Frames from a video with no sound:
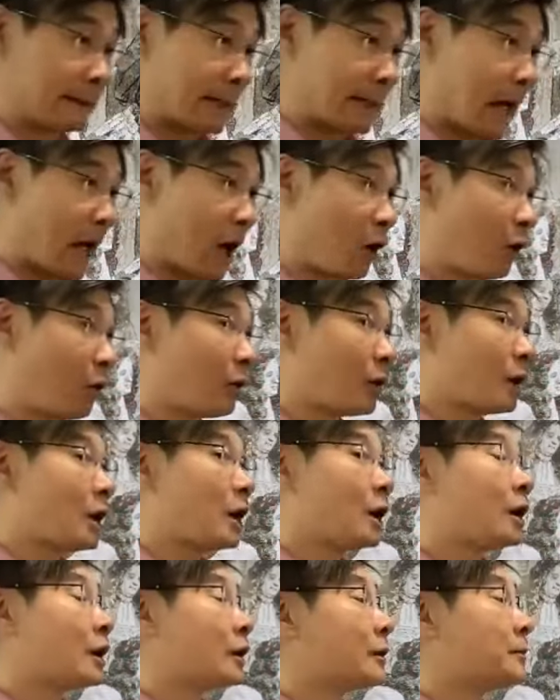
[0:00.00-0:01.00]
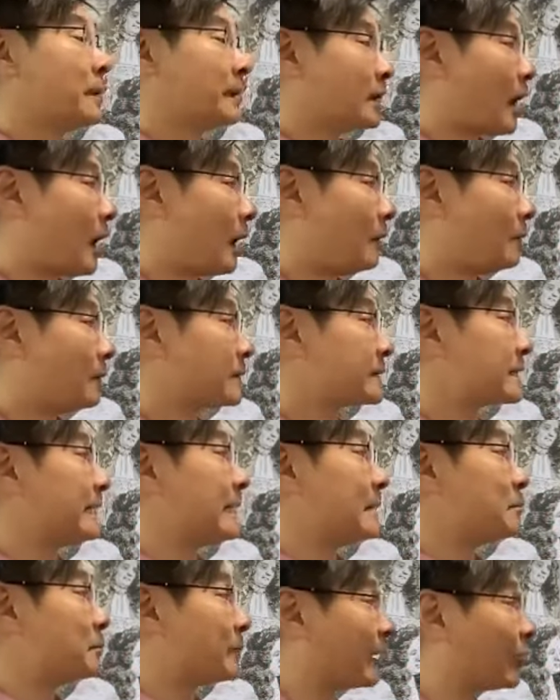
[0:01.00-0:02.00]
now becomes
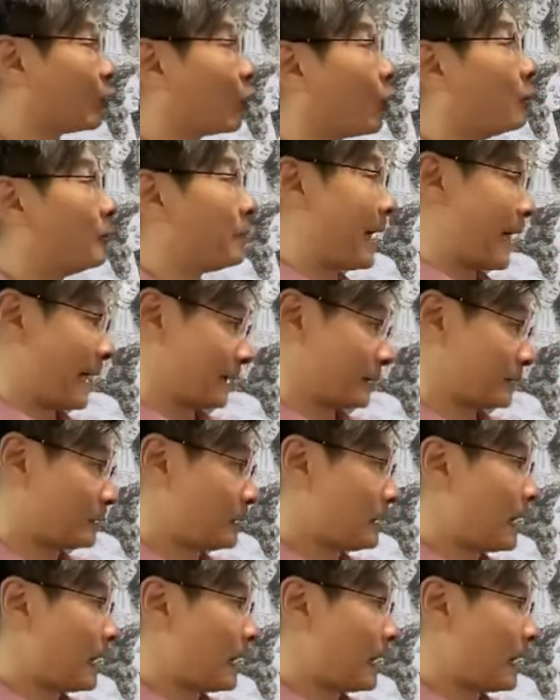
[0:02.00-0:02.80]
an imperial bank.